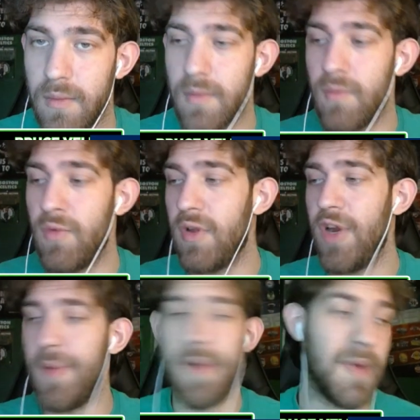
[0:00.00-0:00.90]
We're a
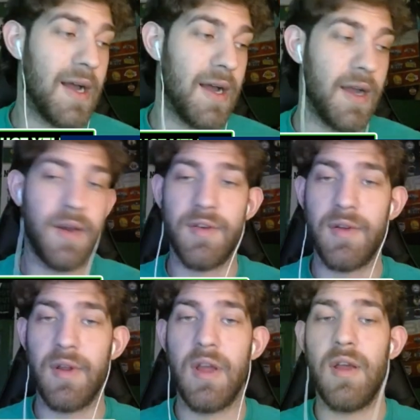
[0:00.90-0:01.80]
little bit behind
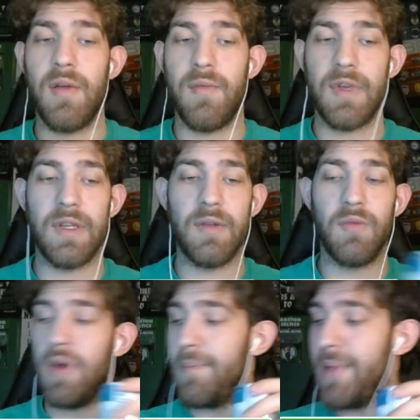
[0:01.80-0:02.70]
because
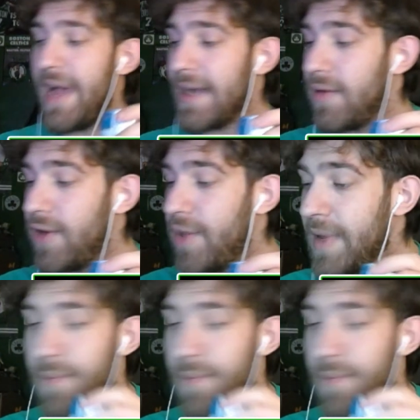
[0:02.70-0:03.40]
it went back a little bit,